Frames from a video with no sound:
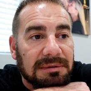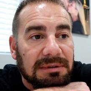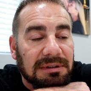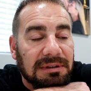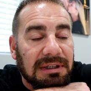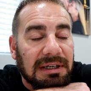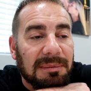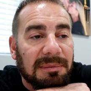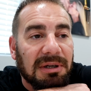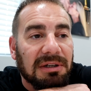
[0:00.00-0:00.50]

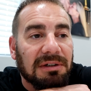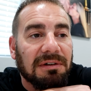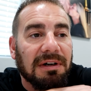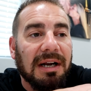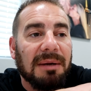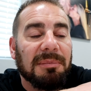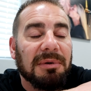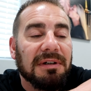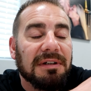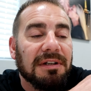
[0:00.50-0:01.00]
My grandma and
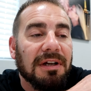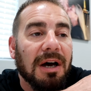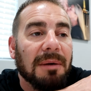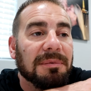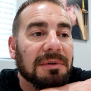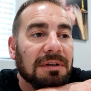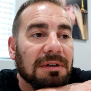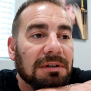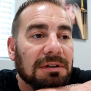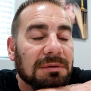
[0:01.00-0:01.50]
grandpa
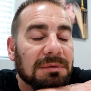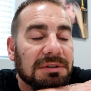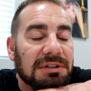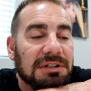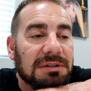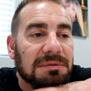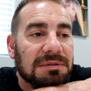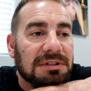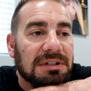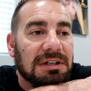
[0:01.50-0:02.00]
adopted her when
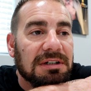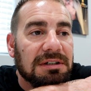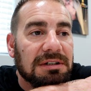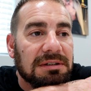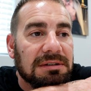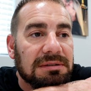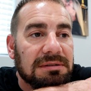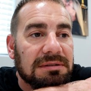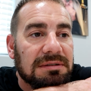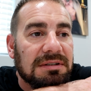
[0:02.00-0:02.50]
she was
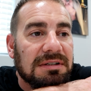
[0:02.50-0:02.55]
younger.